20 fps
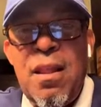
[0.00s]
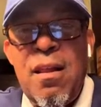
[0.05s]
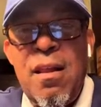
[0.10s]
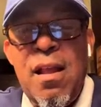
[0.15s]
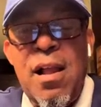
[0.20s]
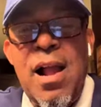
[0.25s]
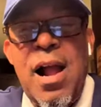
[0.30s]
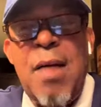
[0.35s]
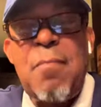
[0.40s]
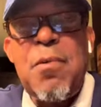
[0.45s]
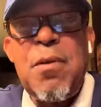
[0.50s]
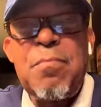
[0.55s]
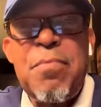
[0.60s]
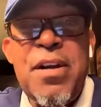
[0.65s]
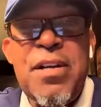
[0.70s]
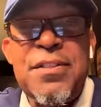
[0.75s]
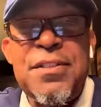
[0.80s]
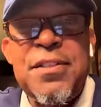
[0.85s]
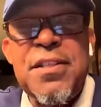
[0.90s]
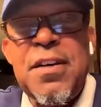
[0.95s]
I'm
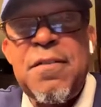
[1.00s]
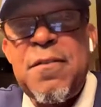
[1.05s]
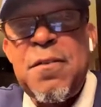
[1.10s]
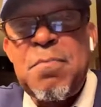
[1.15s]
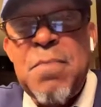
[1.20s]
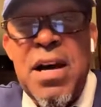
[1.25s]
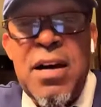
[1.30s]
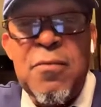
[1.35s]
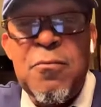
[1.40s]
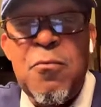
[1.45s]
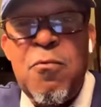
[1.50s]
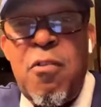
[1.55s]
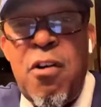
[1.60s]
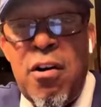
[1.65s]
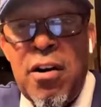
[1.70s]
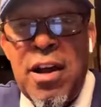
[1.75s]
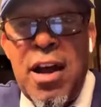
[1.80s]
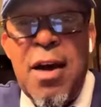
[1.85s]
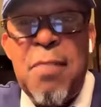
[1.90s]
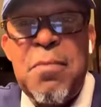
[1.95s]
gonna bring Silver Mountain
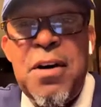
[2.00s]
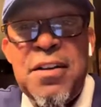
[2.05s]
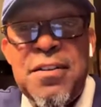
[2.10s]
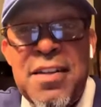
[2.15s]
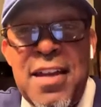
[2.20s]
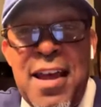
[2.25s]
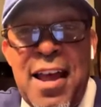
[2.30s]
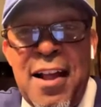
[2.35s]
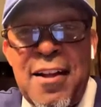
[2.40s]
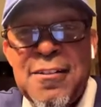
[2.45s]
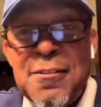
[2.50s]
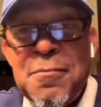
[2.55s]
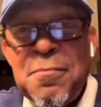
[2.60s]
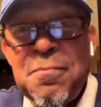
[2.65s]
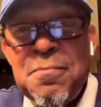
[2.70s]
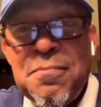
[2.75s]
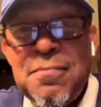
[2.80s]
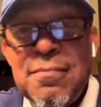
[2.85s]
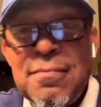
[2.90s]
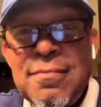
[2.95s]
water. How about that?
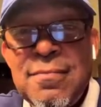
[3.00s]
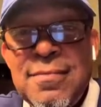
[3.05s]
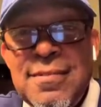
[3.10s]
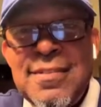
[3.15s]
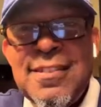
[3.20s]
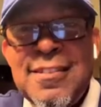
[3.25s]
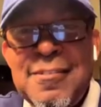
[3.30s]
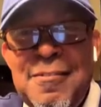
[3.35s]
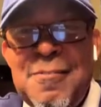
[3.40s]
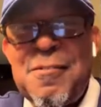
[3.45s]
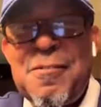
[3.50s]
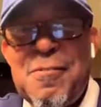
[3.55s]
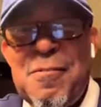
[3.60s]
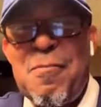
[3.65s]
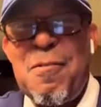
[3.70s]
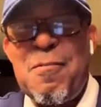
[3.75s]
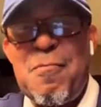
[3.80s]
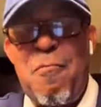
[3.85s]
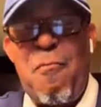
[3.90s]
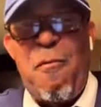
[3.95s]
Do it.
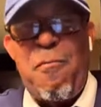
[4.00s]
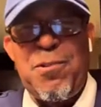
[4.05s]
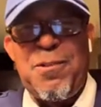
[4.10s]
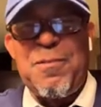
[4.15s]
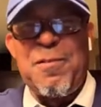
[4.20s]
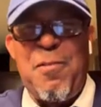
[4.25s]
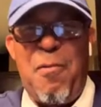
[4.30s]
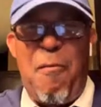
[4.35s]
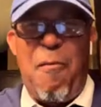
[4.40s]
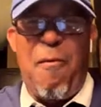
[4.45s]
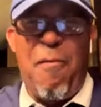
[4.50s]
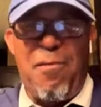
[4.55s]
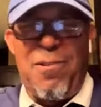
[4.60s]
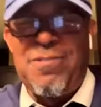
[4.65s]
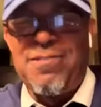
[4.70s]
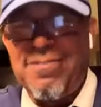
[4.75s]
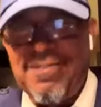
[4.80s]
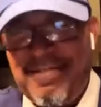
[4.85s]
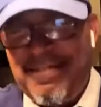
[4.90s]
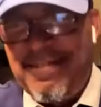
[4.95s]

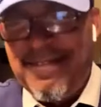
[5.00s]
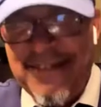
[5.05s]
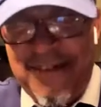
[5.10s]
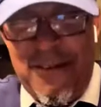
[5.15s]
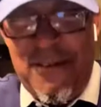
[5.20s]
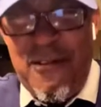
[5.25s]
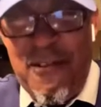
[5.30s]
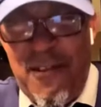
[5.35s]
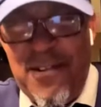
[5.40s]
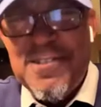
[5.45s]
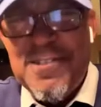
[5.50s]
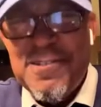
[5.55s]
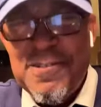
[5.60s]
Do it, and then you